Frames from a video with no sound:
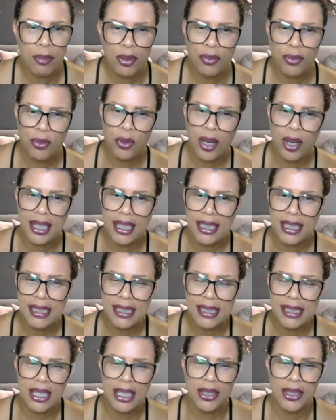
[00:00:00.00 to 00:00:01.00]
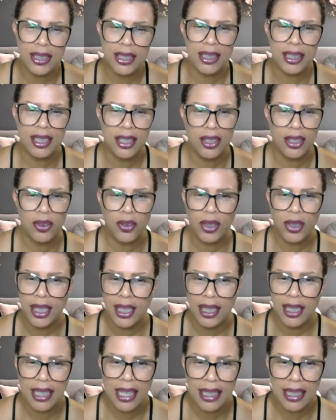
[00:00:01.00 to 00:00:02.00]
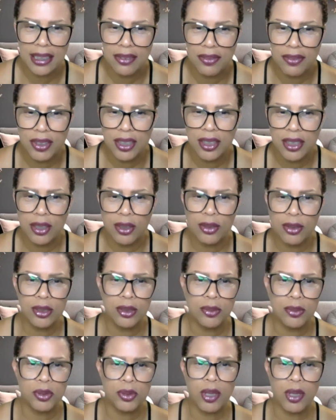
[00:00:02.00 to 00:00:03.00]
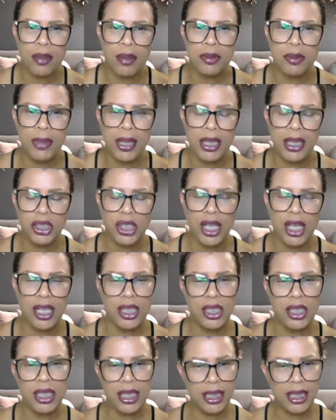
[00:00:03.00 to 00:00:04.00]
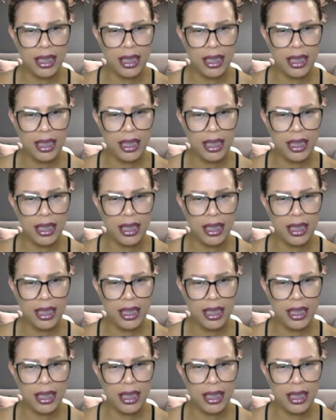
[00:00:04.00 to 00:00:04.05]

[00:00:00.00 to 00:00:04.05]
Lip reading: Before I get started, go ahead, like the video, subscribe to my channel,